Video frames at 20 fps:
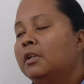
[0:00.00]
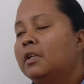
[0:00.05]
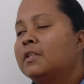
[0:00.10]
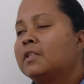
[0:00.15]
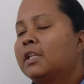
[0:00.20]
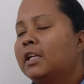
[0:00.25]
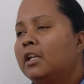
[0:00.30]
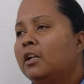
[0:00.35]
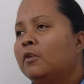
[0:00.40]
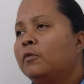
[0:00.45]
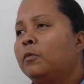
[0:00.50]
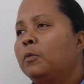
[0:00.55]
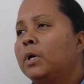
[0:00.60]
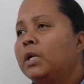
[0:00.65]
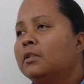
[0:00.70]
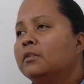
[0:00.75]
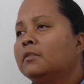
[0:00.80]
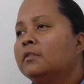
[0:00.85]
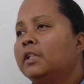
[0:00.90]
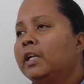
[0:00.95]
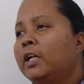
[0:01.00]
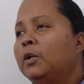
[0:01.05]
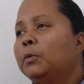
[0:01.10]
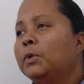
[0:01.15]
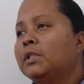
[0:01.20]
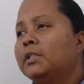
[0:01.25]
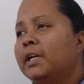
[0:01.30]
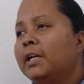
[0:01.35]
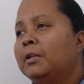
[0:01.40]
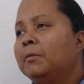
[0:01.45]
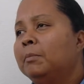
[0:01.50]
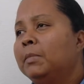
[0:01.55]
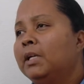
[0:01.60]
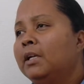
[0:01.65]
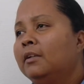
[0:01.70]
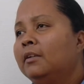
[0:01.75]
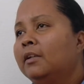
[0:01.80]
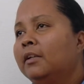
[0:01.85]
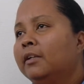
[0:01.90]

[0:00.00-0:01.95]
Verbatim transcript: a scale of 1 to 10, with 10 being